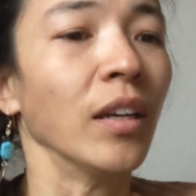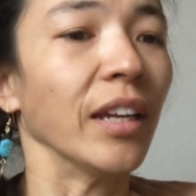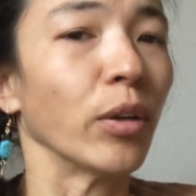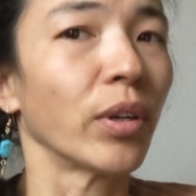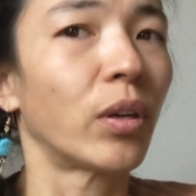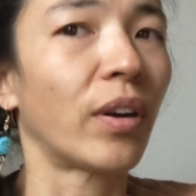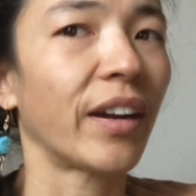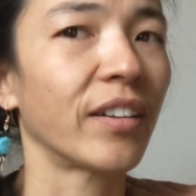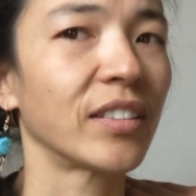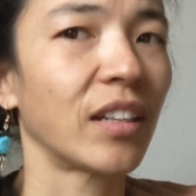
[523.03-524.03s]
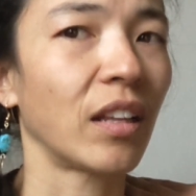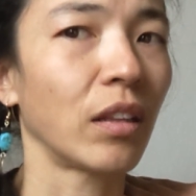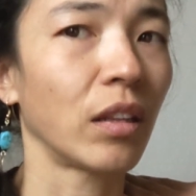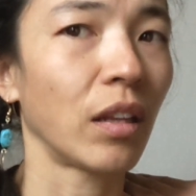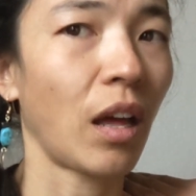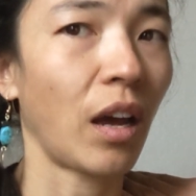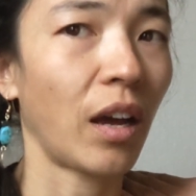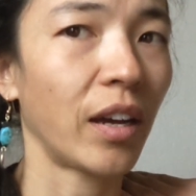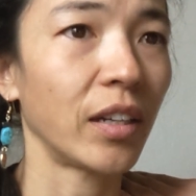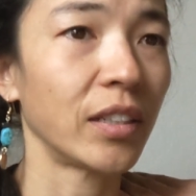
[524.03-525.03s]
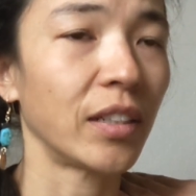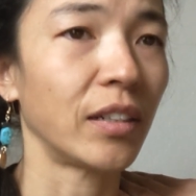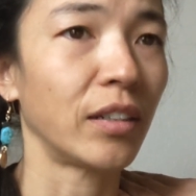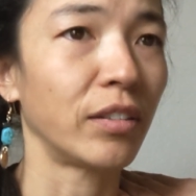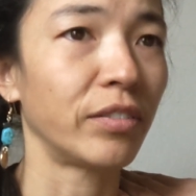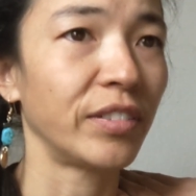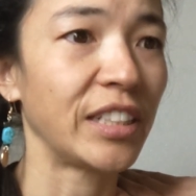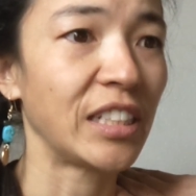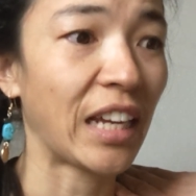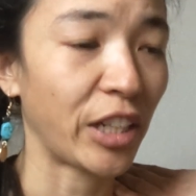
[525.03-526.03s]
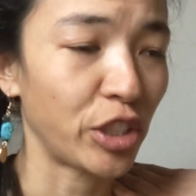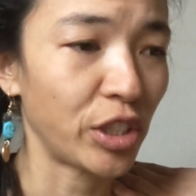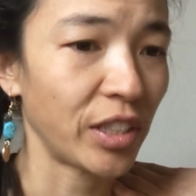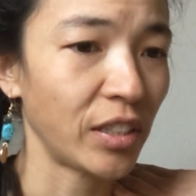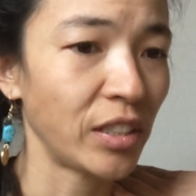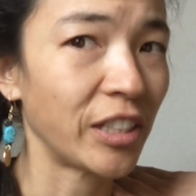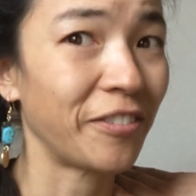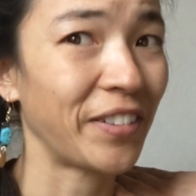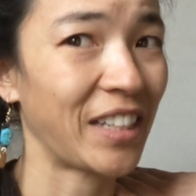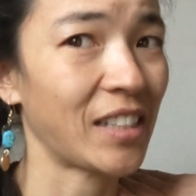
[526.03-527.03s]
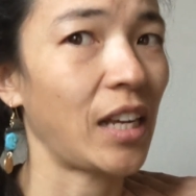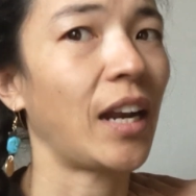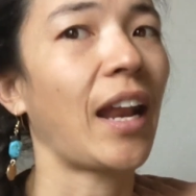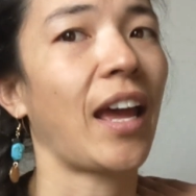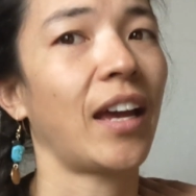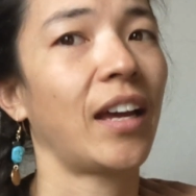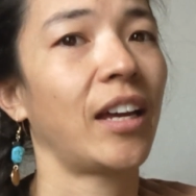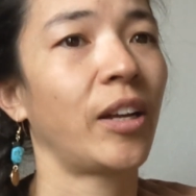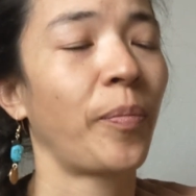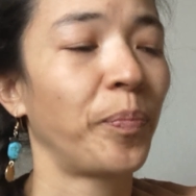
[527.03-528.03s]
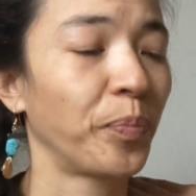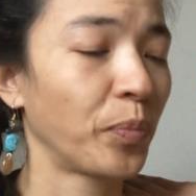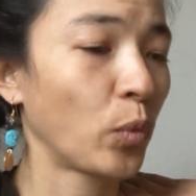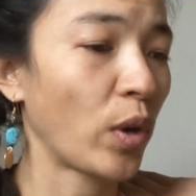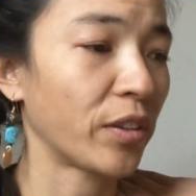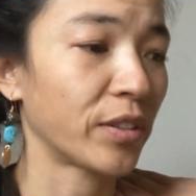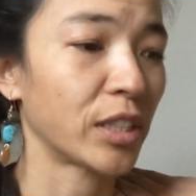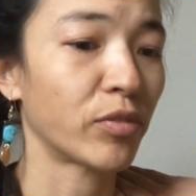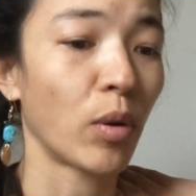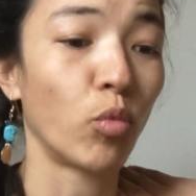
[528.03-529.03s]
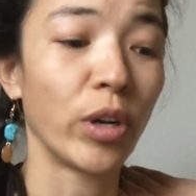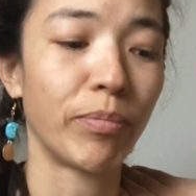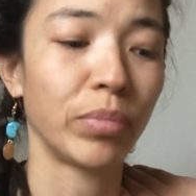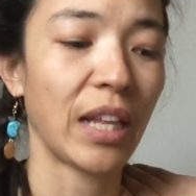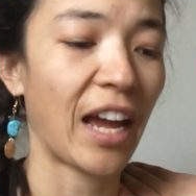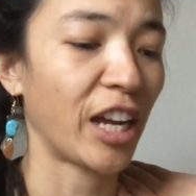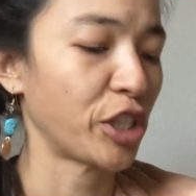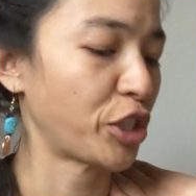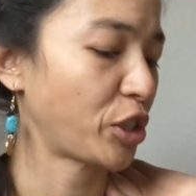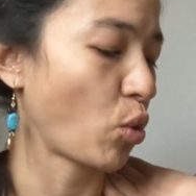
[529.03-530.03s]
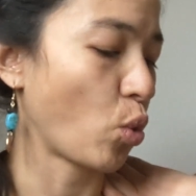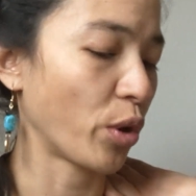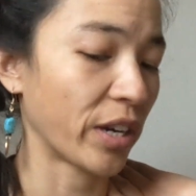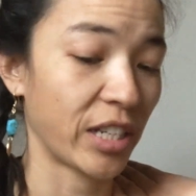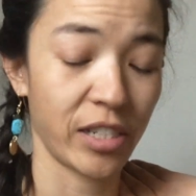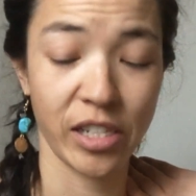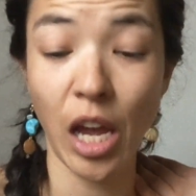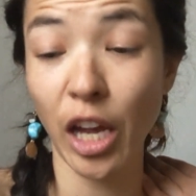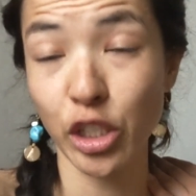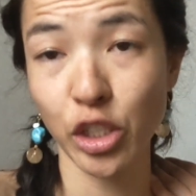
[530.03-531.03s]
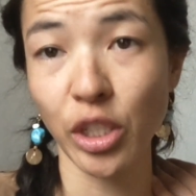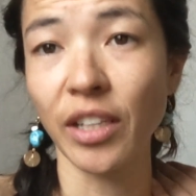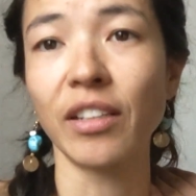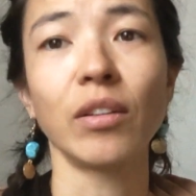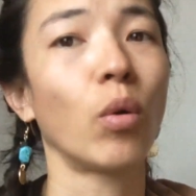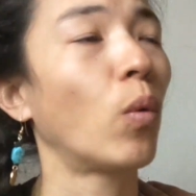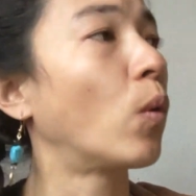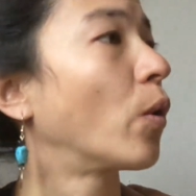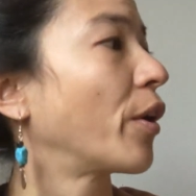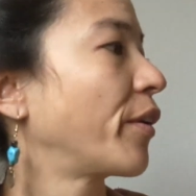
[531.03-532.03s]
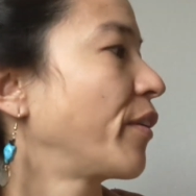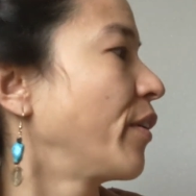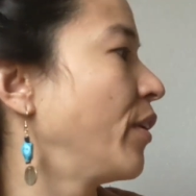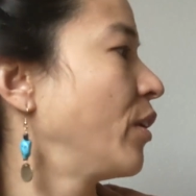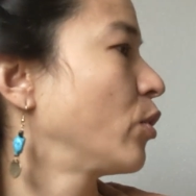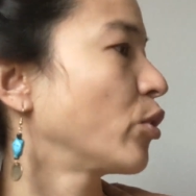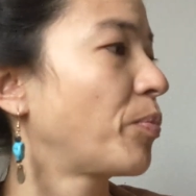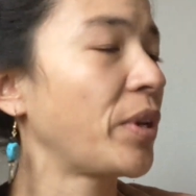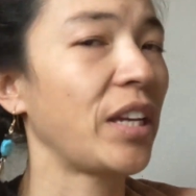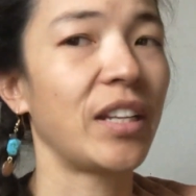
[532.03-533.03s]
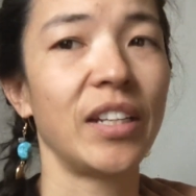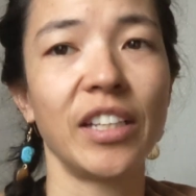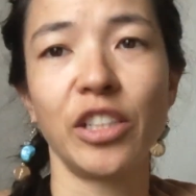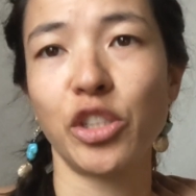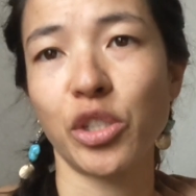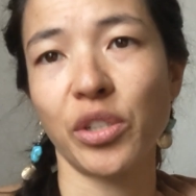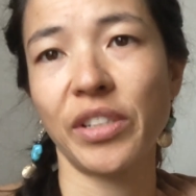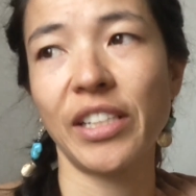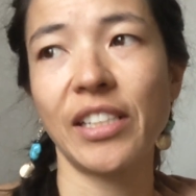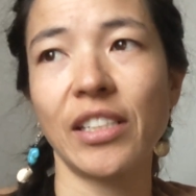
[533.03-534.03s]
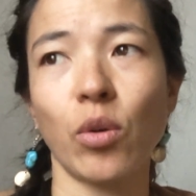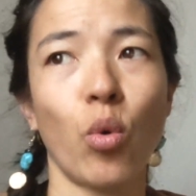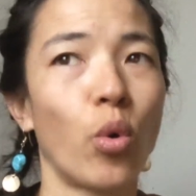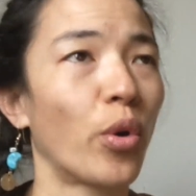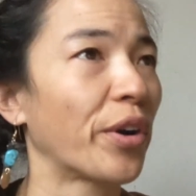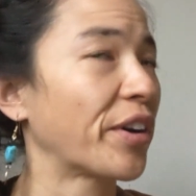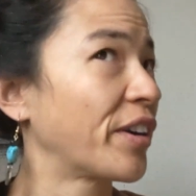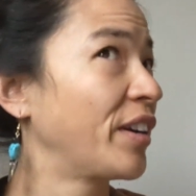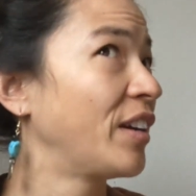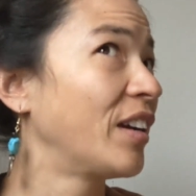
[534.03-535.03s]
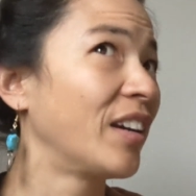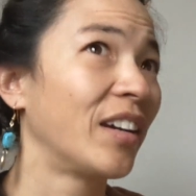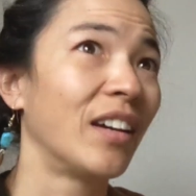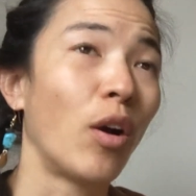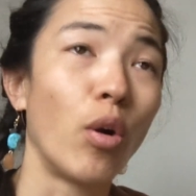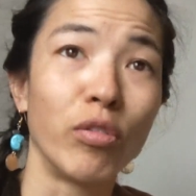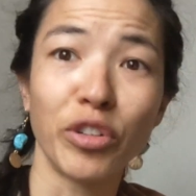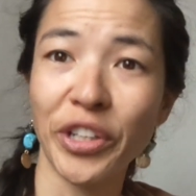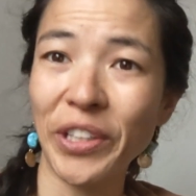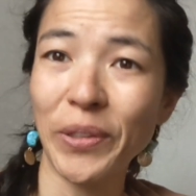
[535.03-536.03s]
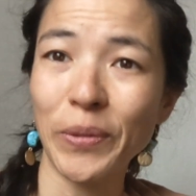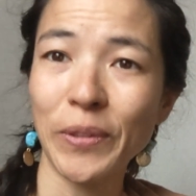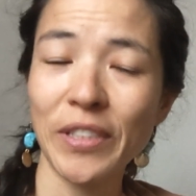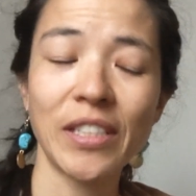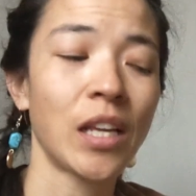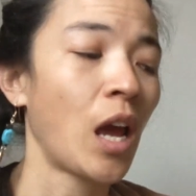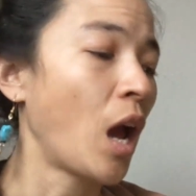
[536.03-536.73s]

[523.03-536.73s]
It requires a lot of intention to fix a neck, whether it's from whiplash or a concussion or repeated injuries or overuse,